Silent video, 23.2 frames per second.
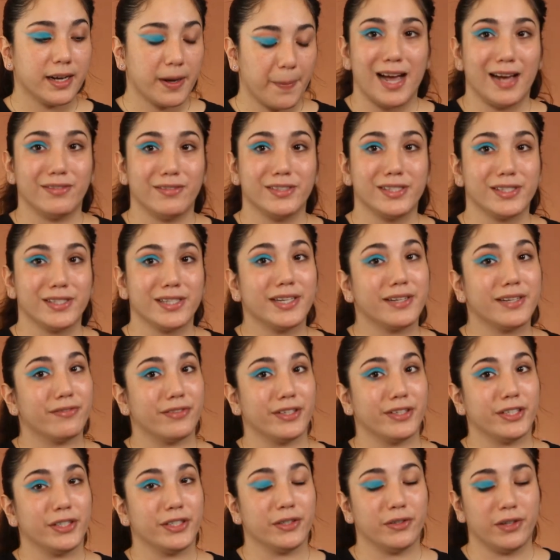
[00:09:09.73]
I haven't done a
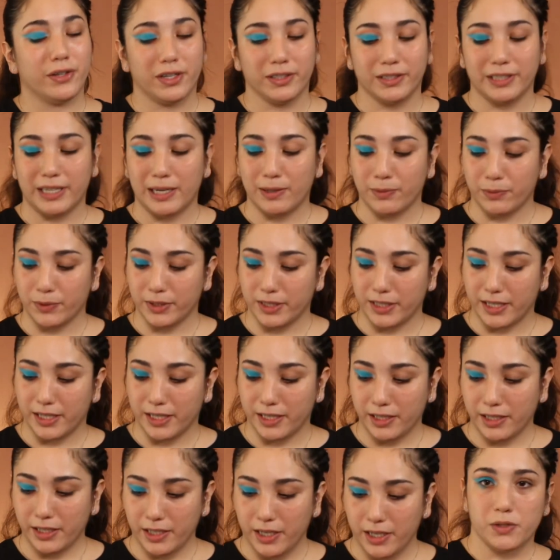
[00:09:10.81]
video on that one yet.